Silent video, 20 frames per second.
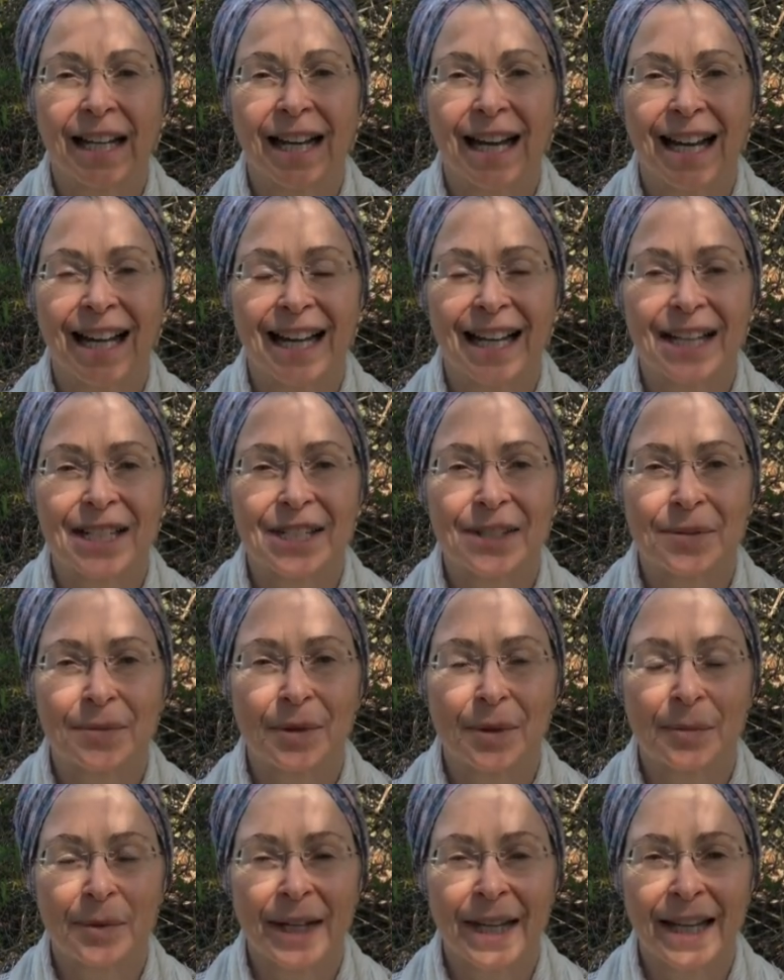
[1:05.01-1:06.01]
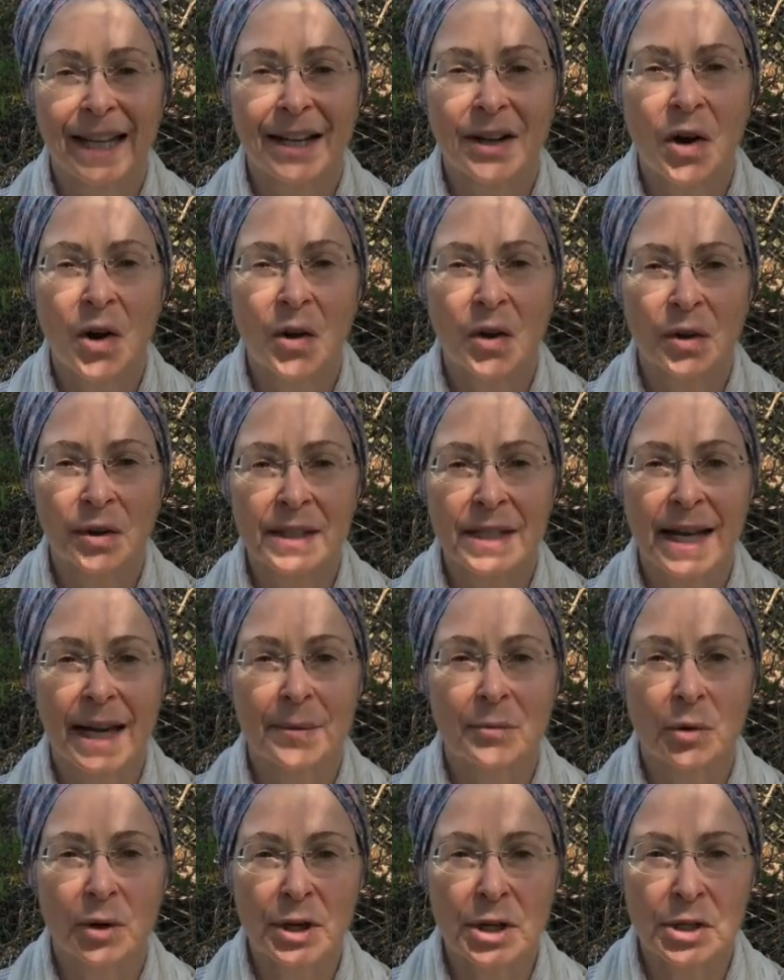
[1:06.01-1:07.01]
And when we can hold that
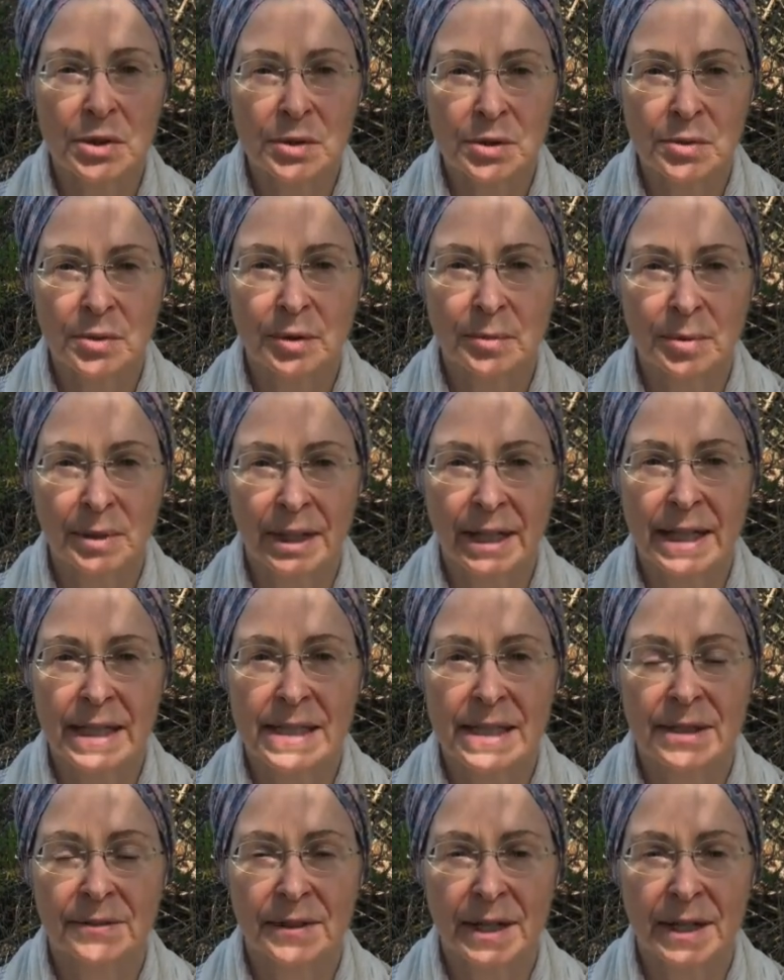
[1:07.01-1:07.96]
more neutral place of